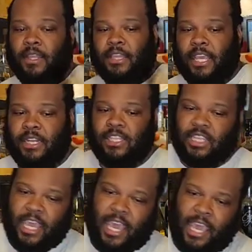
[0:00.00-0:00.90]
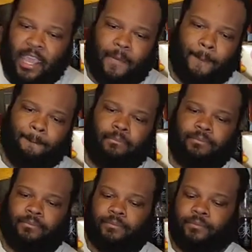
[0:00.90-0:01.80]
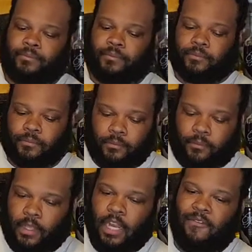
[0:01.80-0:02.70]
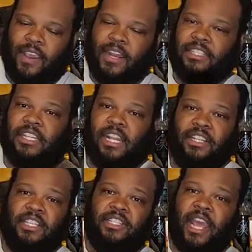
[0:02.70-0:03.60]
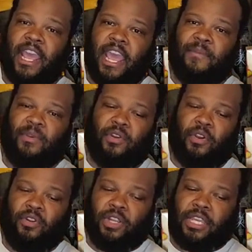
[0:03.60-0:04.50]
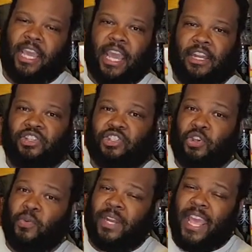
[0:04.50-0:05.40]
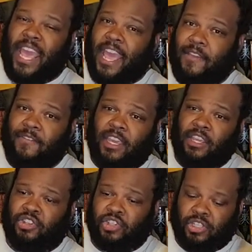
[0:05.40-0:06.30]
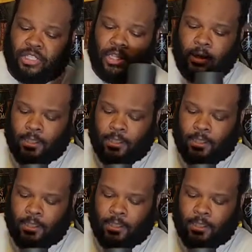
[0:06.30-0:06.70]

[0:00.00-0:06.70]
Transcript: than this can. And I forgot to say that this diameter on the can is 2.5 inches.